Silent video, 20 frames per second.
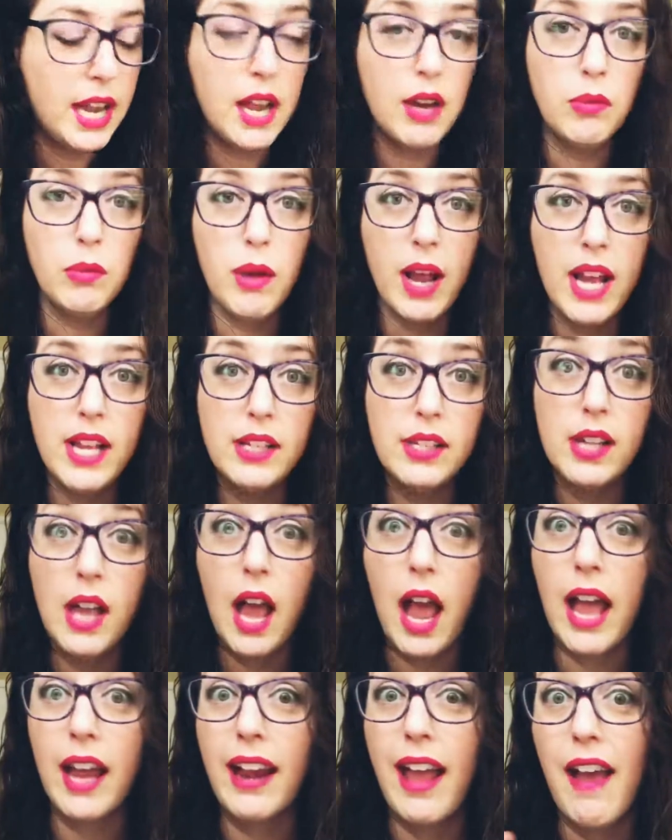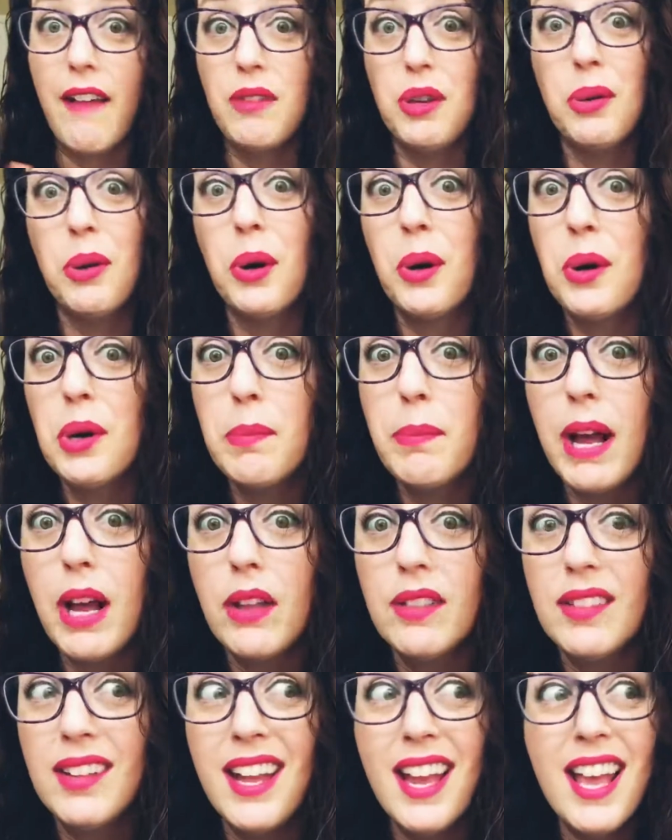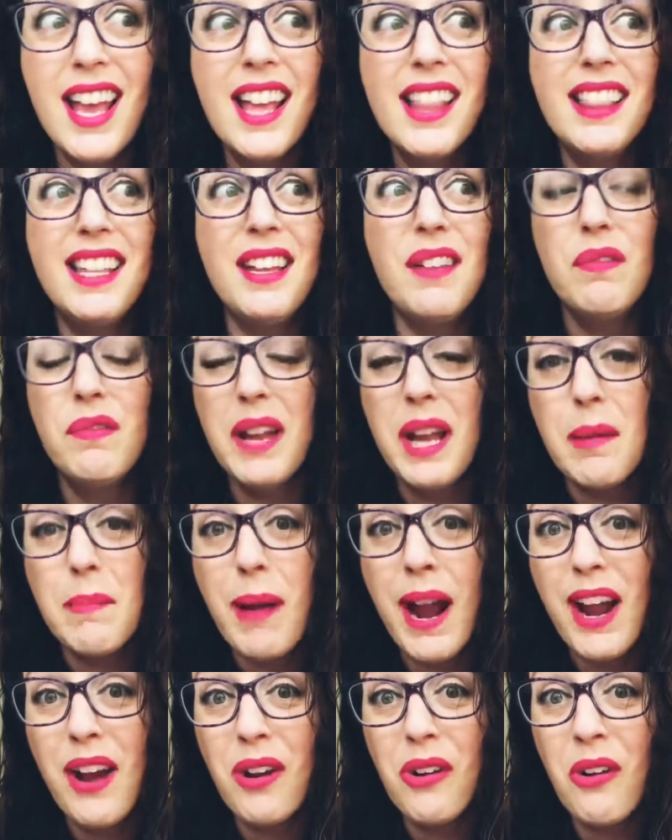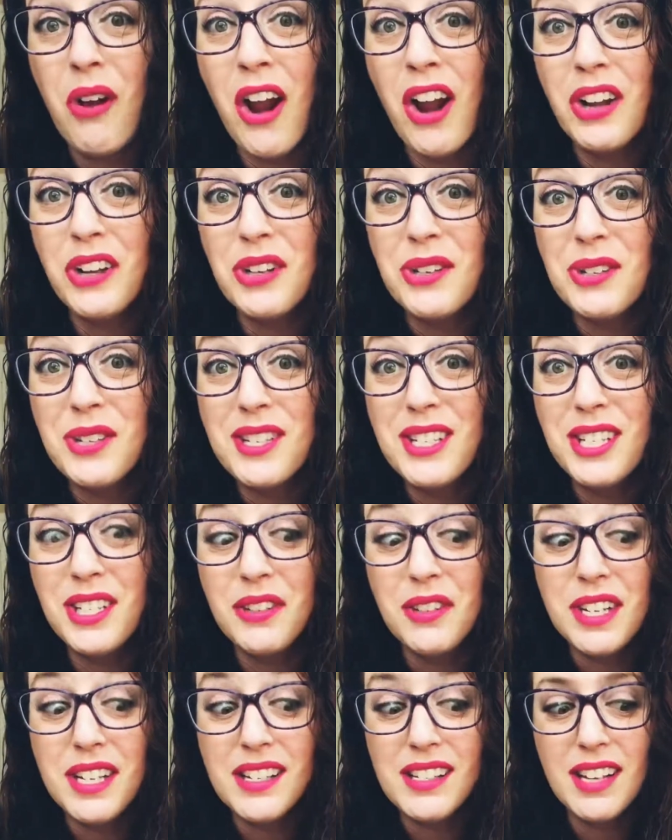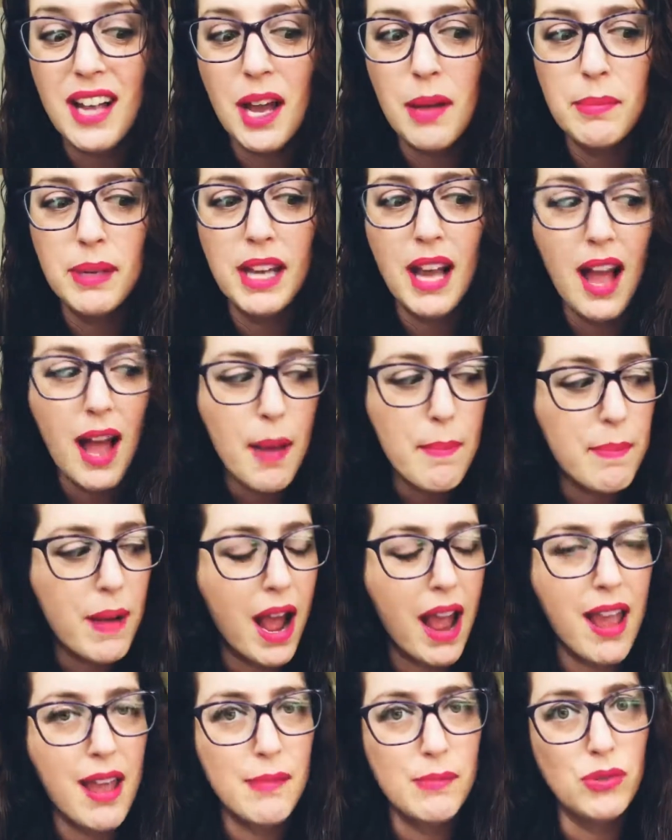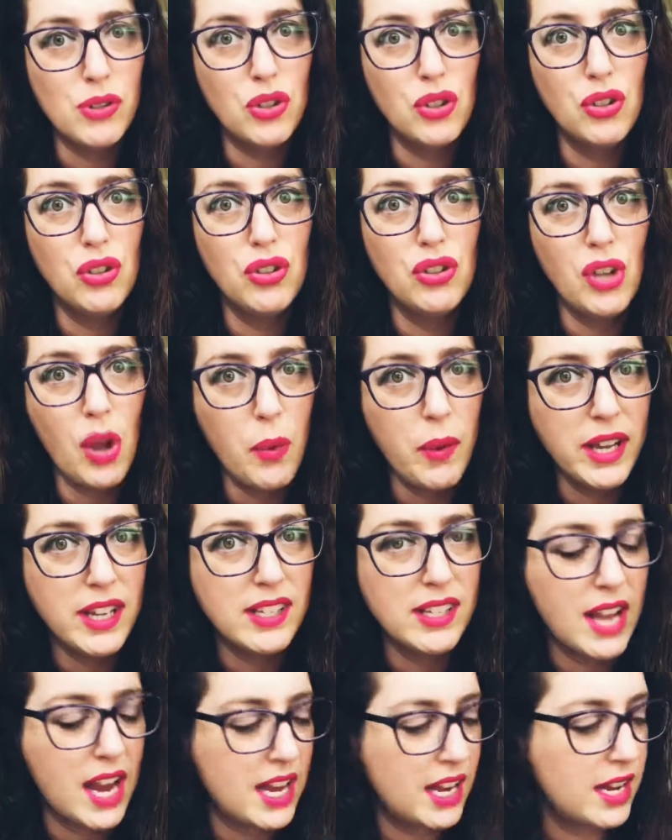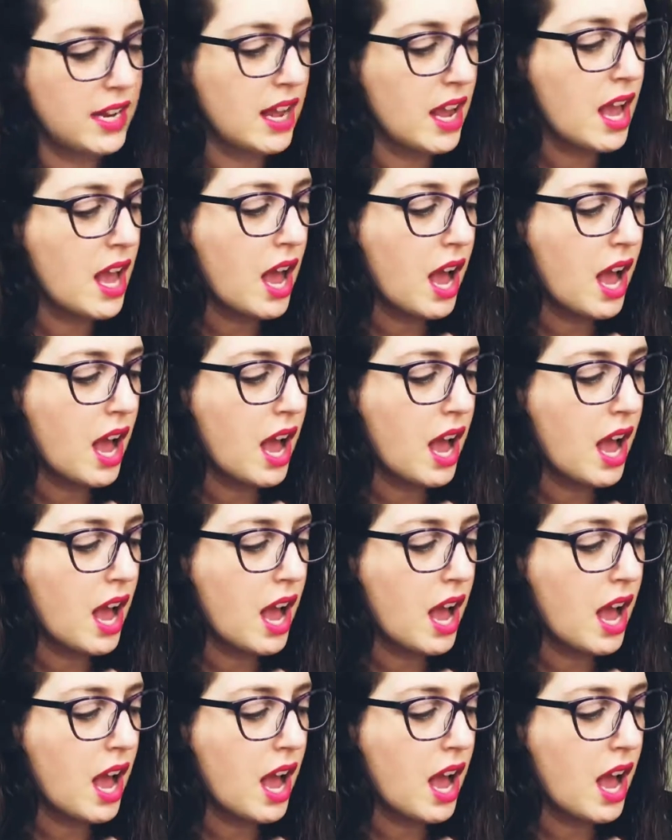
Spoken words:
Anne Rice? And have you heard about the Vampire Chronicles series coming up? I am so excited.